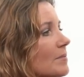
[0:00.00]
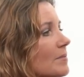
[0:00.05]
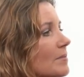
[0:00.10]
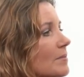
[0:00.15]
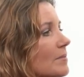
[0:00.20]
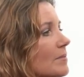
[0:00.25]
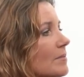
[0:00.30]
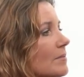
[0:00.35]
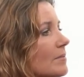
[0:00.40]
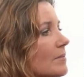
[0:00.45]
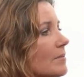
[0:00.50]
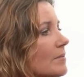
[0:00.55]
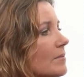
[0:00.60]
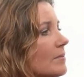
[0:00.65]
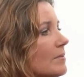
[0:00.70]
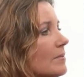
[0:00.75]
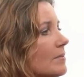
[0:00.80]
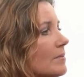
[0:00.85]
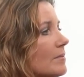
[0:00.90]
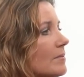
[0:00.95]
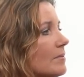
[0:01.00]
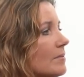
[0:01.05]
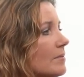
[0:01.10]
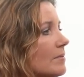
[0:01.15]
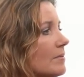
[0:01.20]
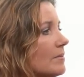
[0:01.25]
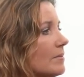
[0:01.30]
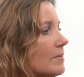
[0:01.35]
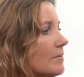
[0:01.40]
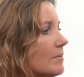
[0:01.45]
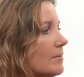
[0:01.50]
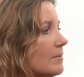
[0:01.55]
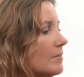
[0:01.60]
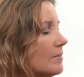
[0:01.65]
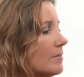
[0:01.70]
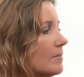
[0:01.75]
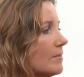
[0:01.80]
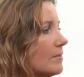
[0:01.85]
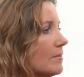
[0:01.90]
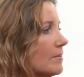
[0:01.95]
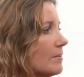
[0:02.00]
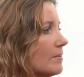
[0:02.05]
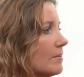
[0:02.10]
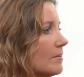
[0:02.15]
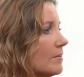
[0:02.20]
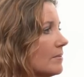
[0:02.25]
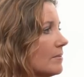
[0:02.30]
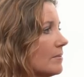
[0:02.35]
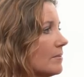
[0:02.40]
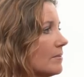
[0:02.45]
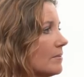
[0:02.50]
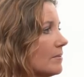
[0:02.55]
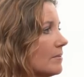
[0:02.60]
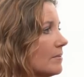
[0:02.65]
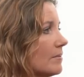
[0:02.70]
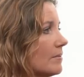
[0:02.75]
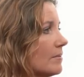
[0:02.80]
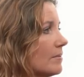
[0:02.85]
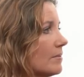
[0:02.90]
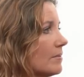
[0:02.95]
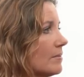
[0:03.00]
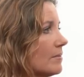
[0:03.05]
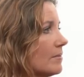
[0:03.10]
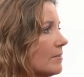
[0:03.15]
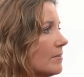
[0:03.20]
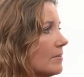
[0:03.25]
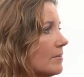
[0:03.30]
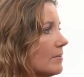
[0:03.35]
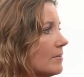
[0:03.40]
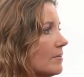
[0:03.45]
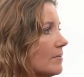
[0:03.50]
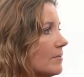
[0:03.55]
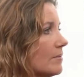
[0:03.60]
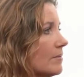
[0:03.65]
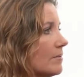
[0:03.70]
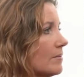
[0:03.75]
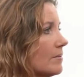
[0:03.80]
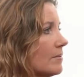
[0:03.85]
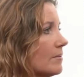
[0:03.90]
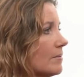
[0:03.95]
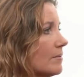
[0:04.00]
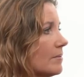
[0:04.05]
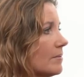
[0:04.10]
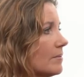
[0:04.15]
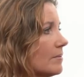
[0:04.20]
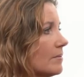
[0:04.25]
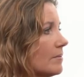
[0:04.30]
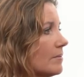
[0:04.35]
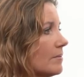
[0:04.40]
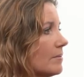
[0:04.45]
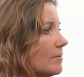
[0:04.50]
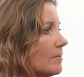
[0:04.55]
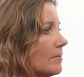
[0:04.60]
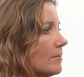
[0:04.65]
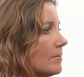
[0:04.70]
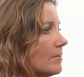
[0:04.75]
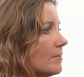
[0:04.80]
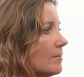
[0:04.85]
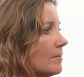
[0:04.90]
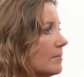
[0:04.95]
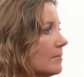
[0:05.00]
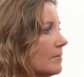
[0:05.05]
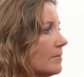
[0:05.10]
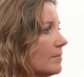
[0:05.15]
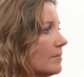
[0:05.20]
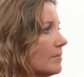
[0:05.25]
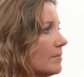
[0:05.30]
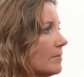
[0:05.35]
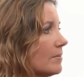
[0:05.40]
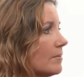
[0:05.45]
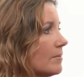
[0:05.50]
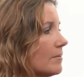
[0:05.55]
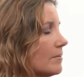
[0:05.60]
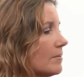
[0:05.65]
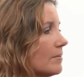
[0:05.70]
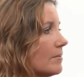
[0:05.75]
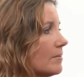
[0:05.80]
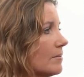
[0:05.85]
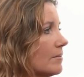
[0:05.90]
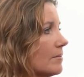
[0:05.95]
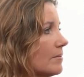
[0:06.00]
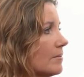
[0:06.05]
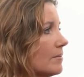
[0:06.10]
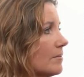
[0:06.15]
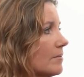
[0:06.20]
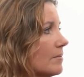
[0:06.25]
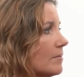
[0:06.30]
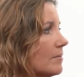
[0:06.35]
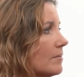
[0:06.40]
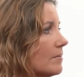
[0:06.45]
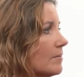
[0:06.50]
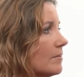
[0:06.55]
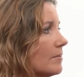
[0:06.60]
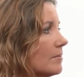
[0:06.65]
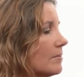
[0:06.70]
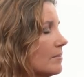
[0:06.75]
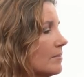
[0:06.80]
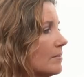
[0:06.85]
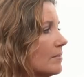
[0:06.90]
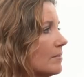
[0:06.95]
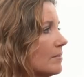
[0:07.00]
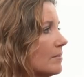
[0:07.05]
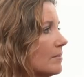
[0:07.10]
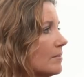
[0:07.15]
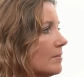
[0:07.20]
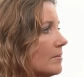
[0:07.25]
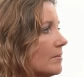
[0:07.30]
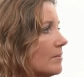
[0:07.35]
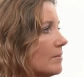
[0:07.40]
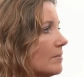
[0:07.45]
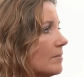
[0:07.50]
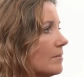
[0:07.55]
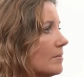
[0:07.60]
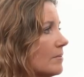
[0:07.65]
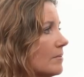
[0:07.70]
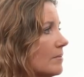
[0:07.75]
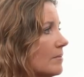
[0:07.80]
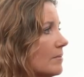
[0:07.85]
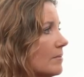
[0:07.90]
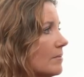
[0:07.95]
(silent)